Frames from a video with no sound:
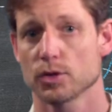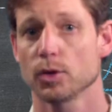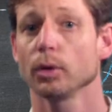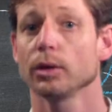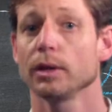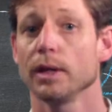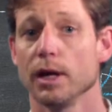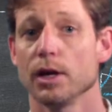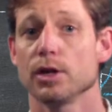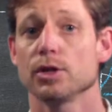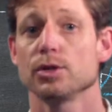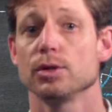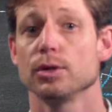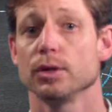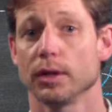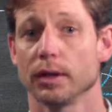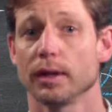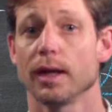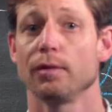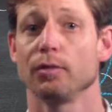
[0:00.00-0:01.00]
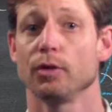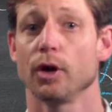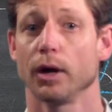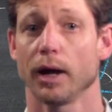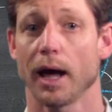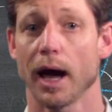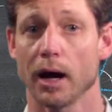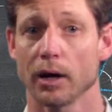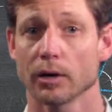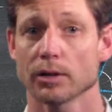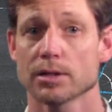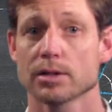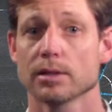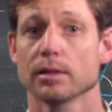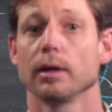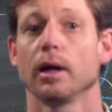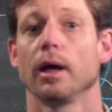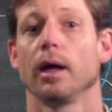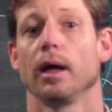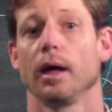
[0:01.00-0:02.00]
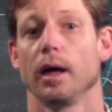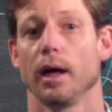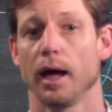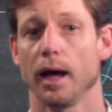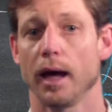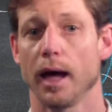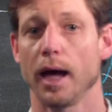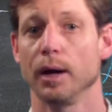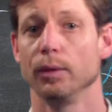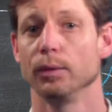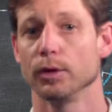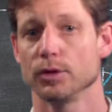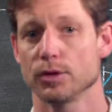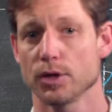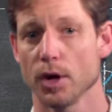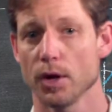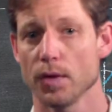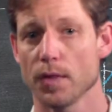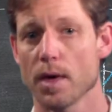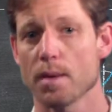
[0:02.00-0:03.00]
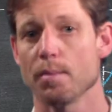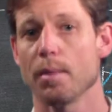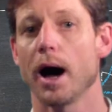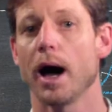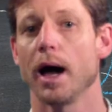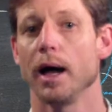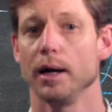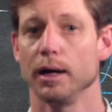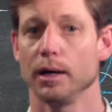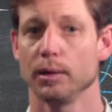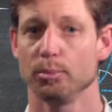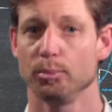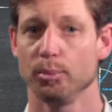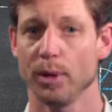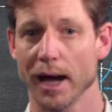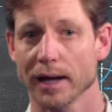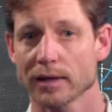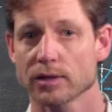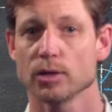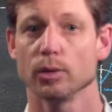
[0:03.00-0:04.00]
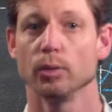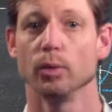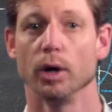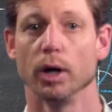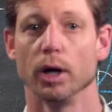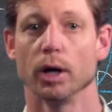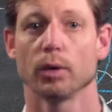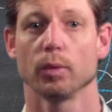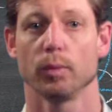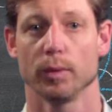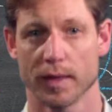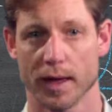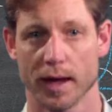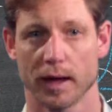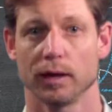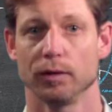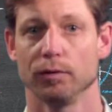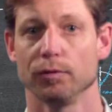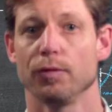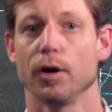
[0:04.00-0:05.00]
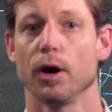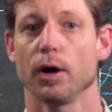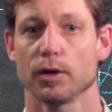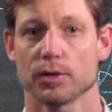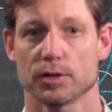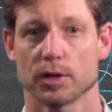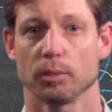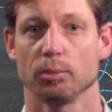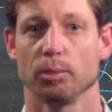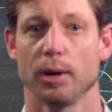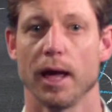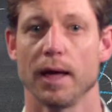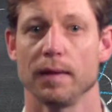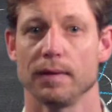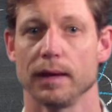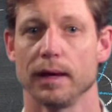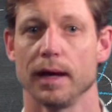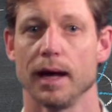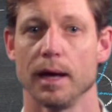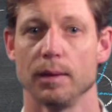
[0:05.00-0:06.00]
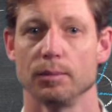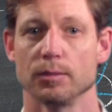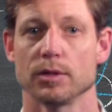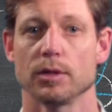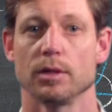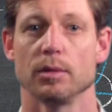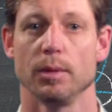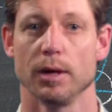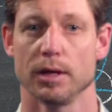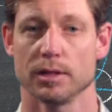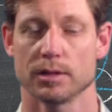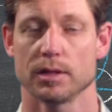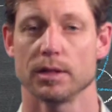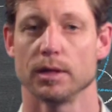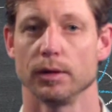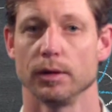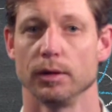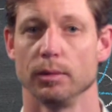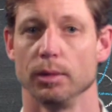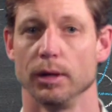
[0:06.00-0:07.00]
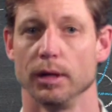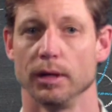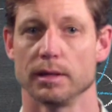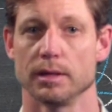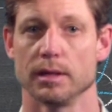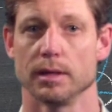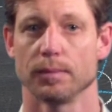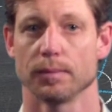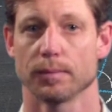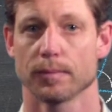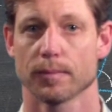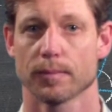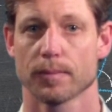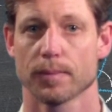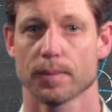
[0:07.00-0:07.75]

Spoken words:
sort the issue that they've got out, and return their mind back to work where they can focus on playing the game to the best of their ability.